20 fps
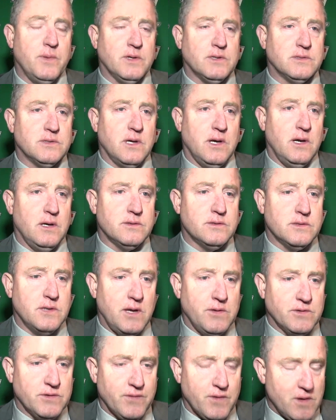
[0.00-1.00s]
But uh,
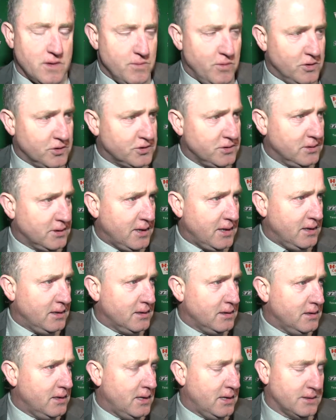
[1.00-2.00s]
today was a very emotional
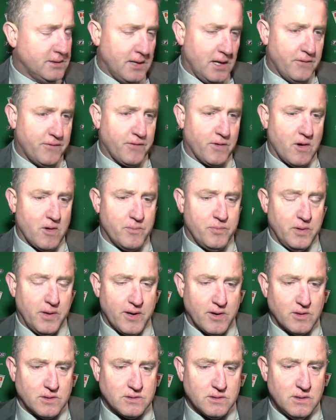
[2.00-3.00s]
uh, day for our
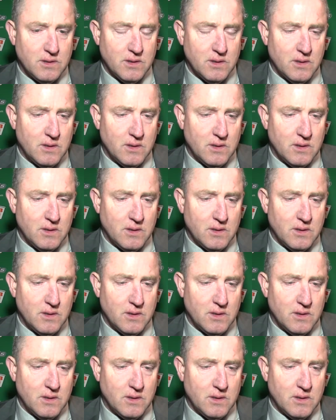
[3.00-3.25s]
players.